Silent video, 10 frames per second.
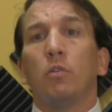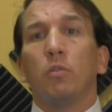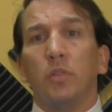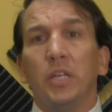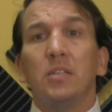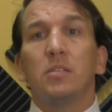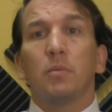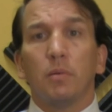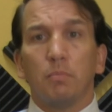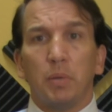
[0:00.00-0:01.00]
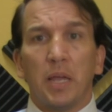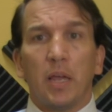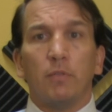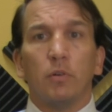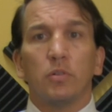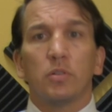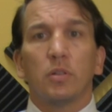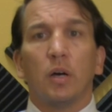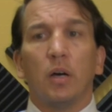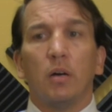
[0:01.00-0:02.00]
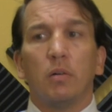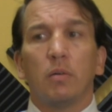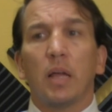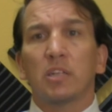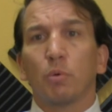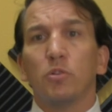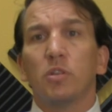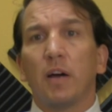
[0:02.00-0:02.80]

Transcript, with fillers: These behaviors, explosive